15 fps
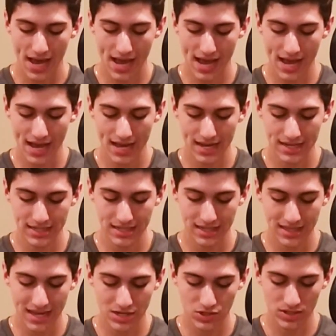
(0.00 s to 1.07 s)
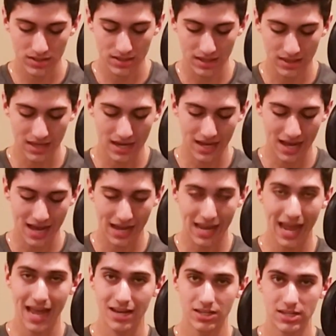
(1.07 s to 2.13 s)
and that's just something
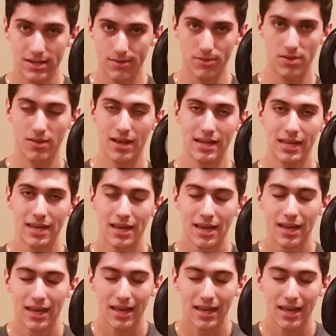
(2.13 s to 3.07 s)
I can't do. So like,